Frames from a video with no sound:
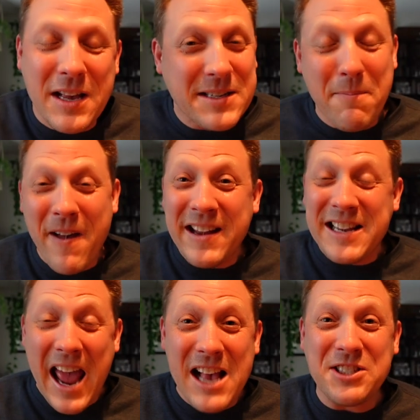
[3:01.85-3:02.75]
Some
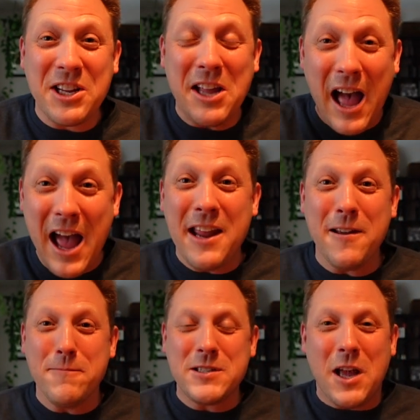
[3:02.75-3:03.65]
fantastic
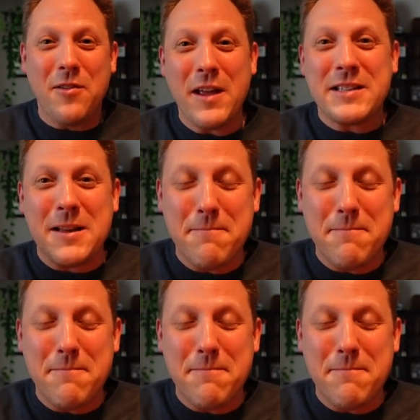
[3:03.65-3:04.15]
items this